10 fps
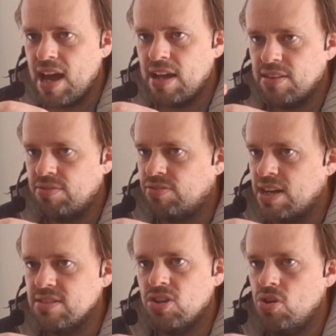had the
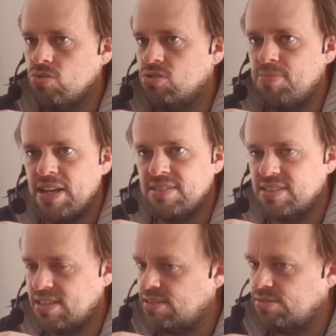phrase "honed my
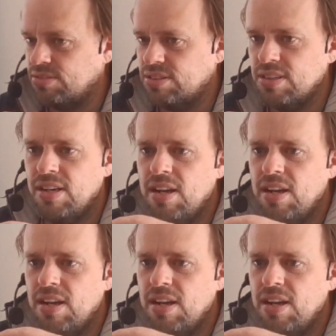skills."